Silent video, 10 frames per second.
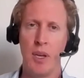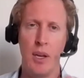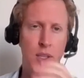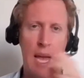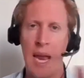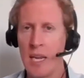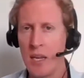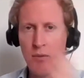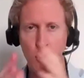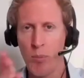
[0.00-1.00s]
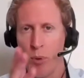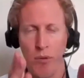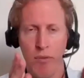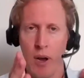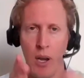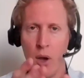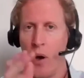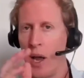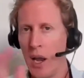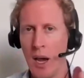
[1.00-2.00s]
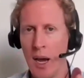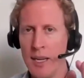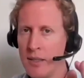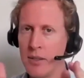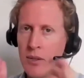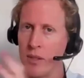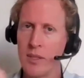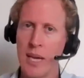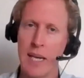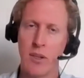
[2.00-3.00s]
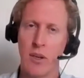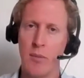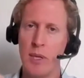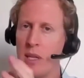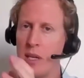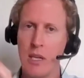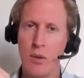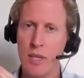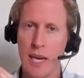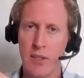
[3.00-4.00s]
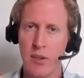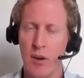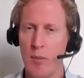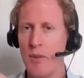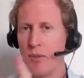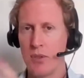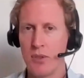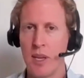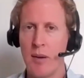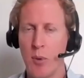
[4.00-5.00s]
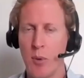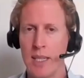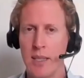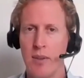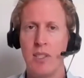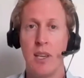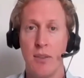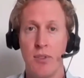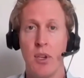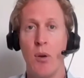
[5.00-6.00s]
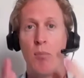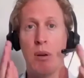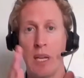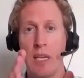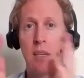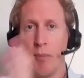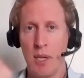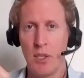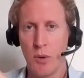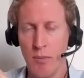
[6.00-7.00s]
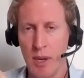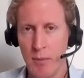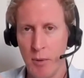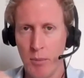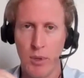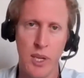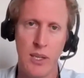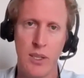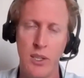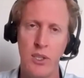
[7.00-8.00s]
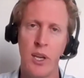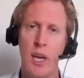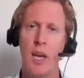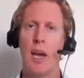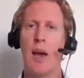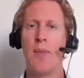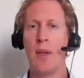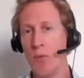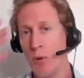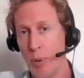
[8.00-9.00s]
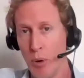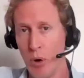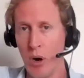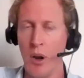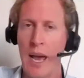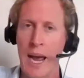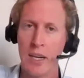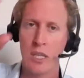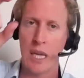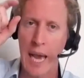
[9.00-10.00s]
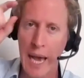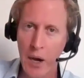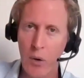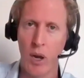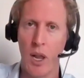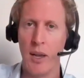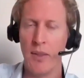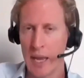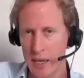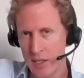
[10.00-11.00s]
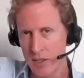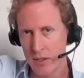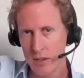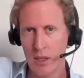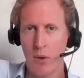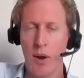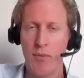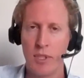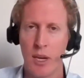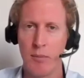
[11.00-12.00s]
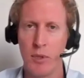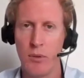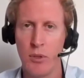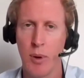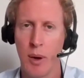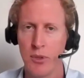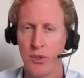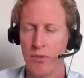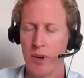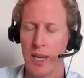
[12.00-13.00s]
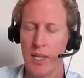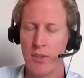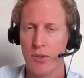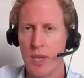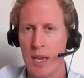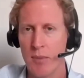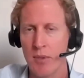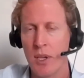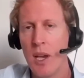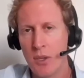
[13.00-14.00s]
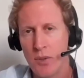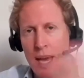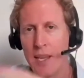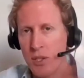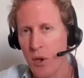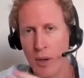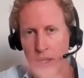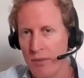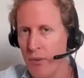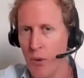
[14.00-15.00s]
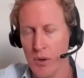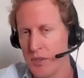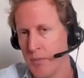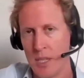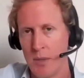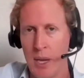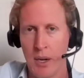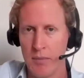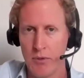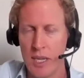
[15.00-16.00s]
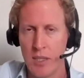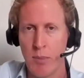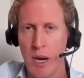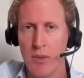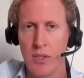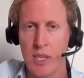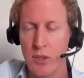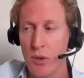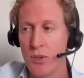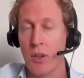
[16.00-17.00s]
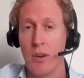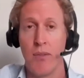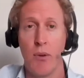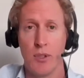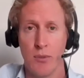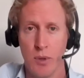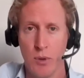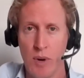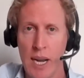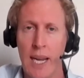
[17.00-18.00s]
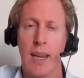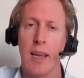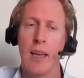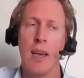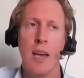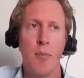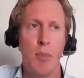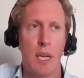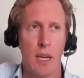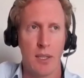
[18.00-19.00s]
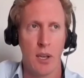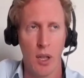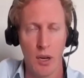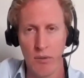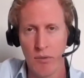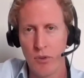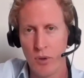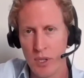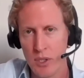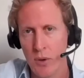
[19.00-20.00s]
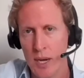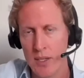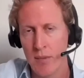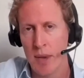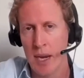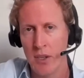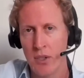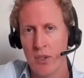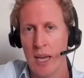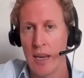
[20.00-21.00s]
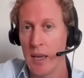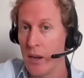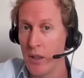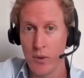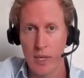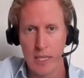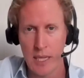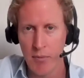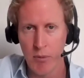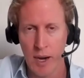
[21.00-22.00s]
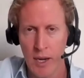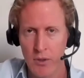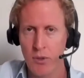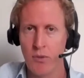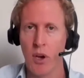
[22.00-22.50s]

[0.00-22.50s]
Is any of your portfolio aligned to the taxonomy, the EU taxonomy for sustainable activities? If so, please commit to a minimum percentage and then report on actually how aligned that is, every time you publish your financial statements. So that is going to force much better transparency. It's also going to force a real reckoning, because a lot of traditional asset managers and other ETF providers who've